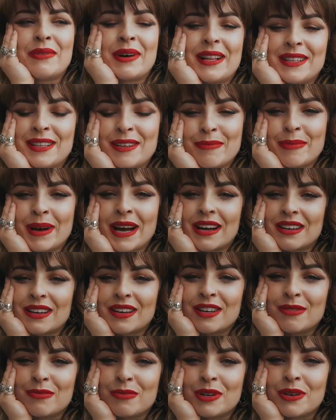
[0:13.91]
Welcome back. I
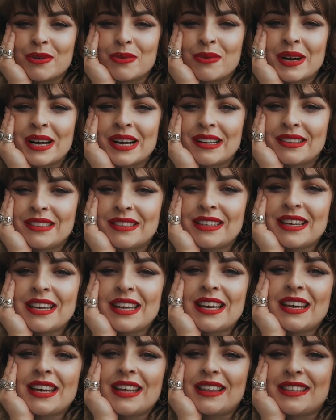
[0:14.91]
hope you're well.
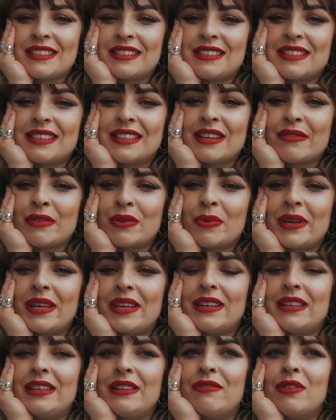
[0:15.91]
This is another
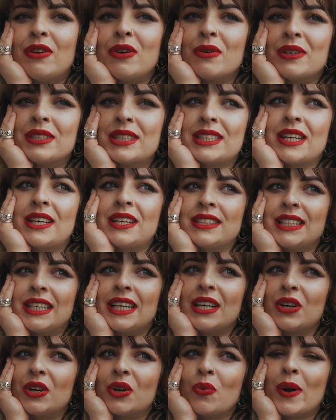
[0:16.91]
weekly vlog
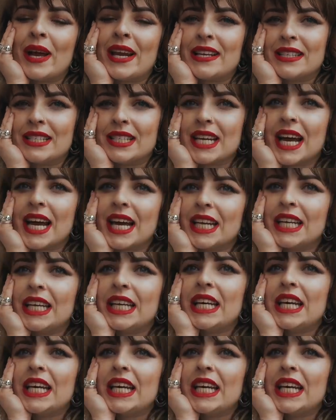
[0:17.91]
starting on a Wednesday,